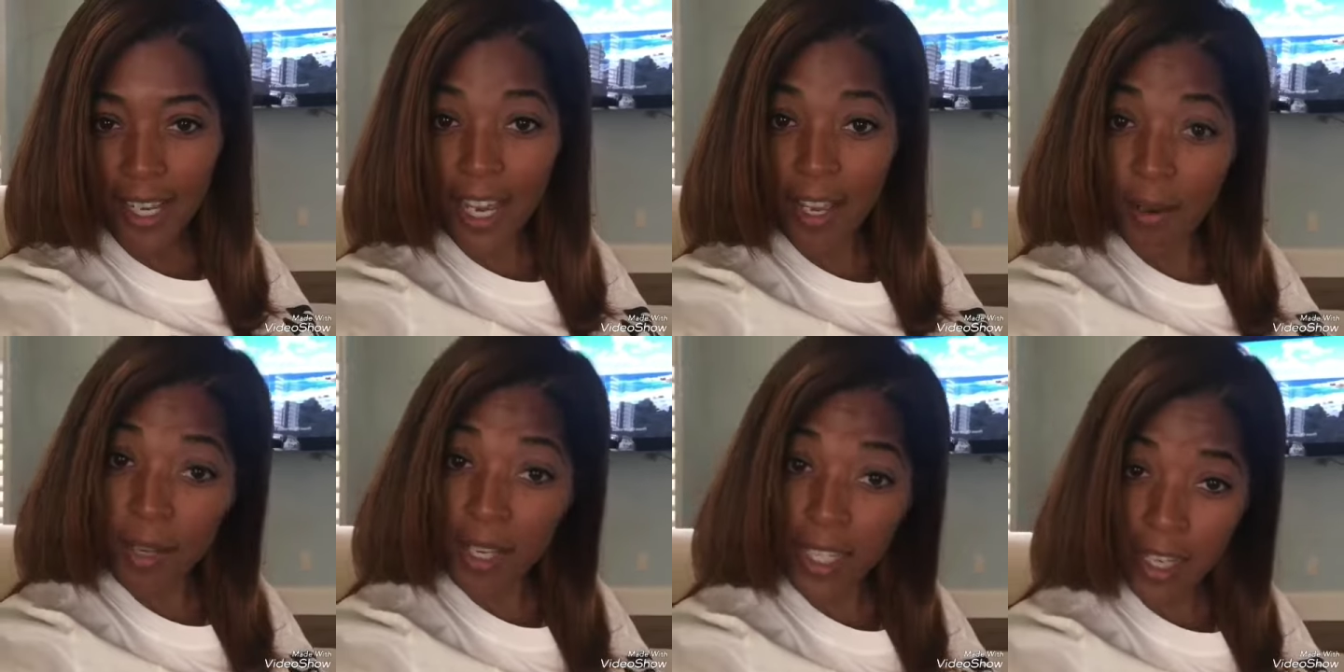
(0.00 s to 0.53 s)

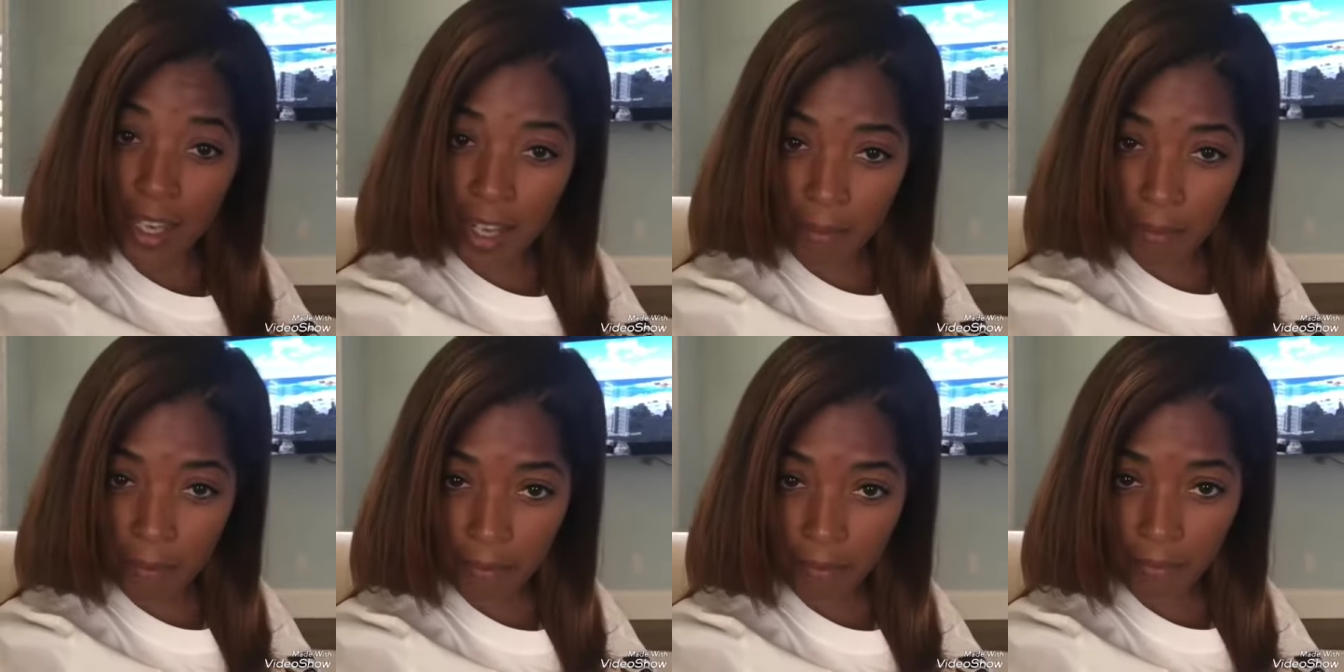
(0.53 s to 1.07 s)
And you can come,
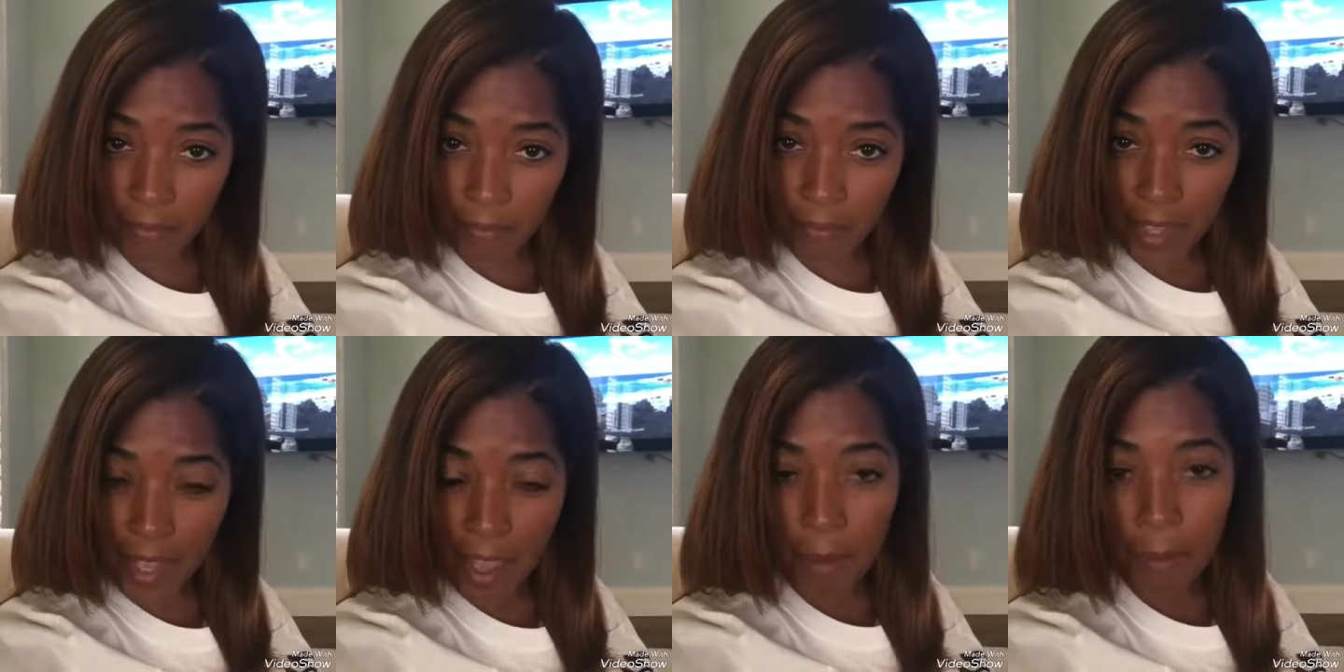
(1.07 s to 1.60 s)

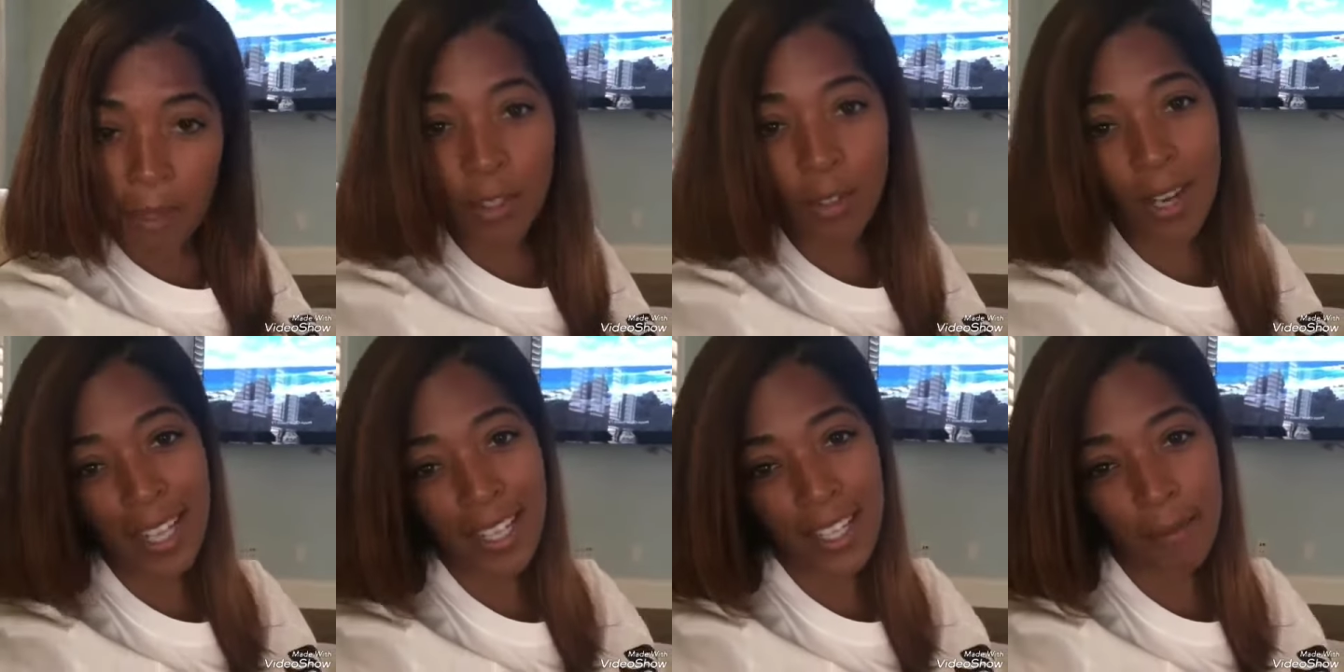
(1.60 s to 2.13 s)
but
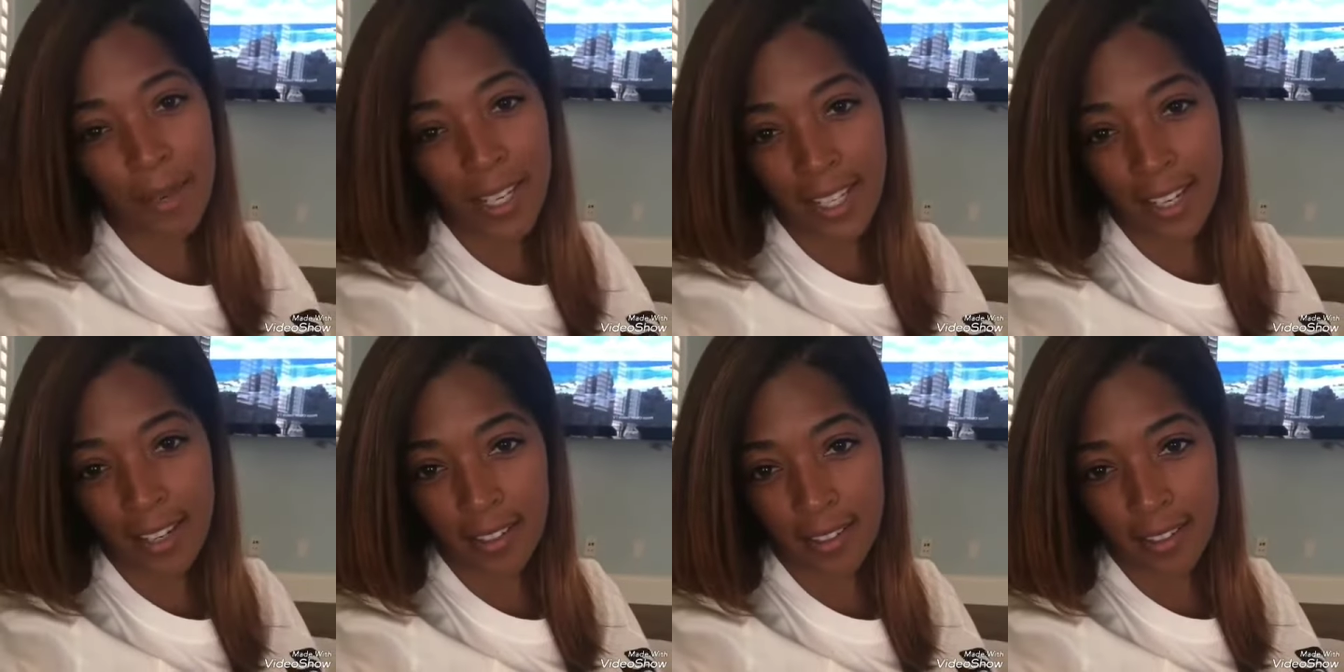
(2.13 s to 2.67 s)
you got to give me a
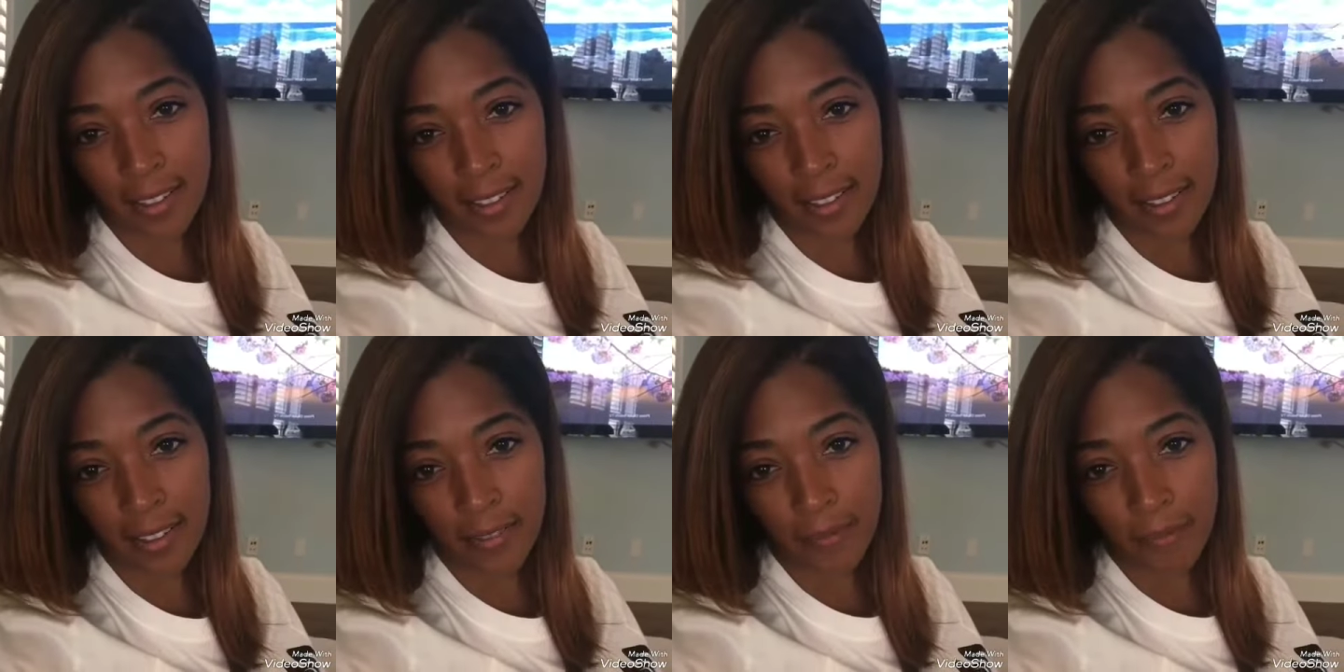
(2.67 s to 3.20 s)
kiss.
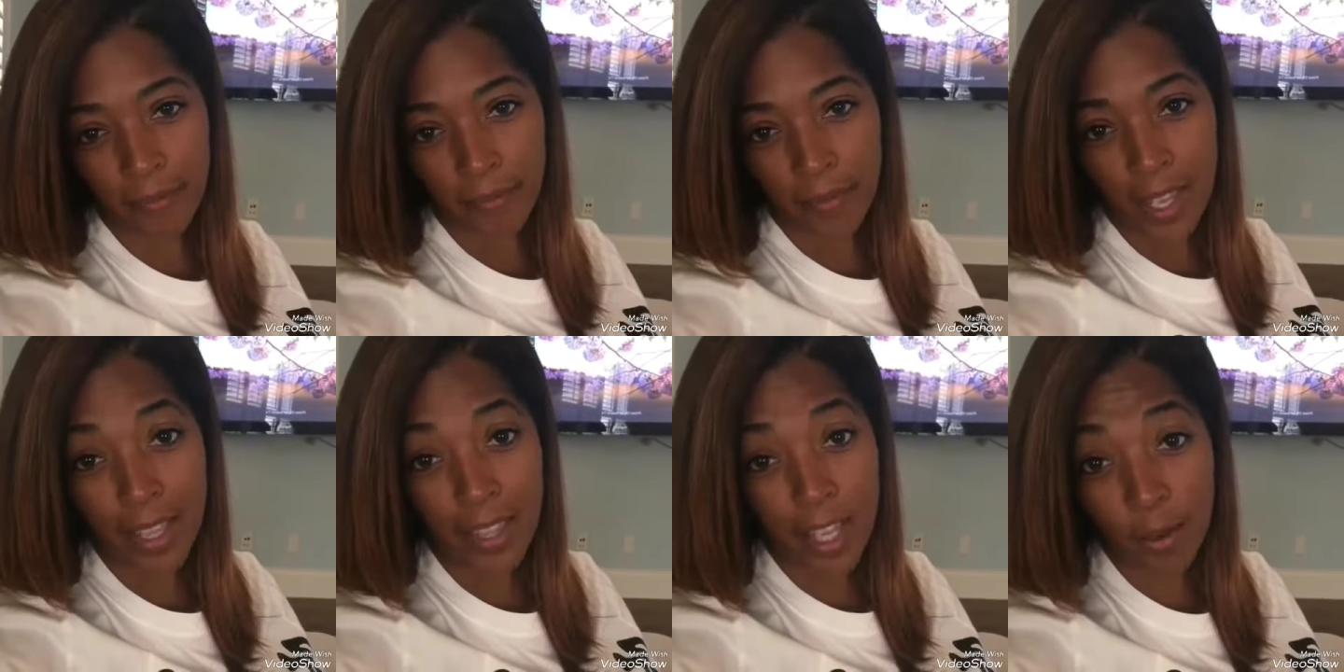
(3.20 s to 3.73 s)

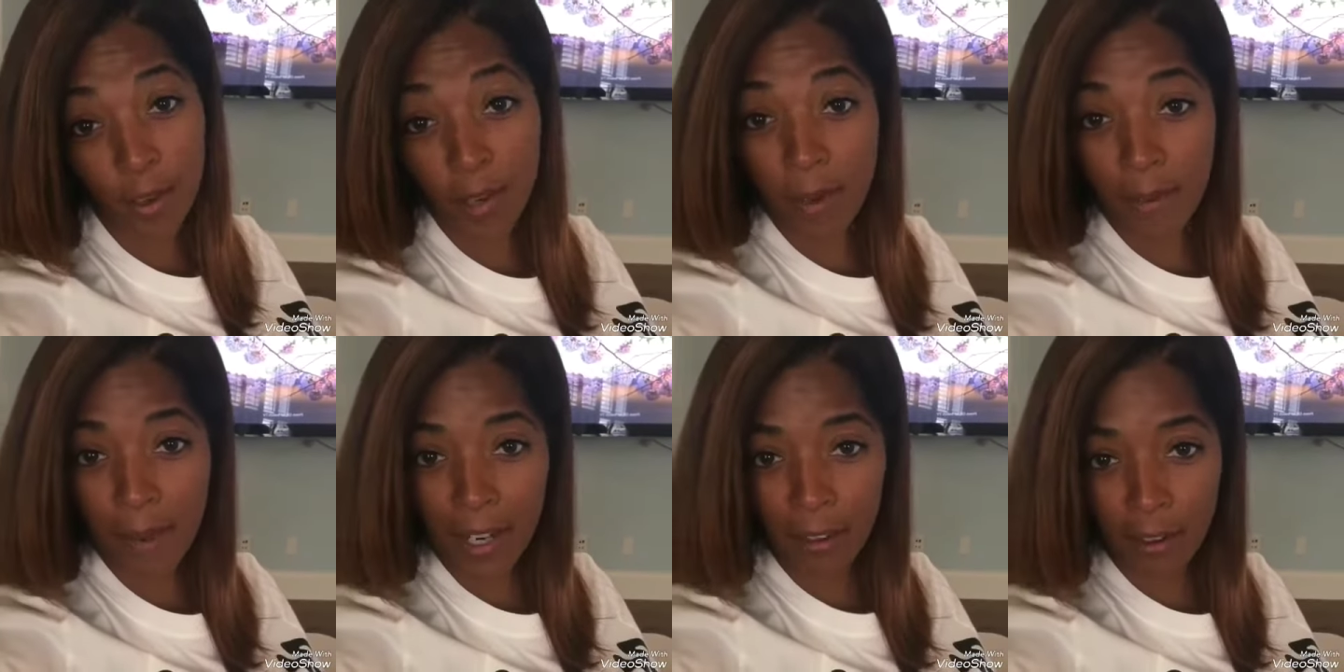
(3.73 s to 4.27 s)
And then you could
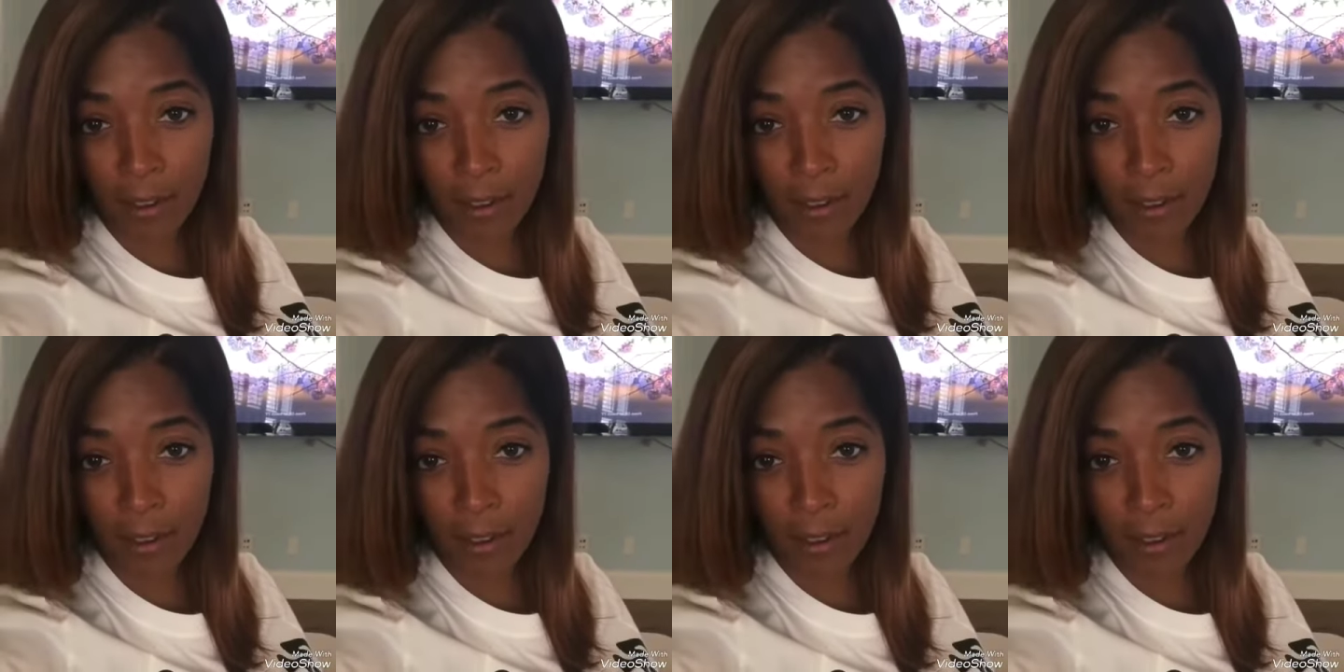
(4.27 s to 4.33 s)
be my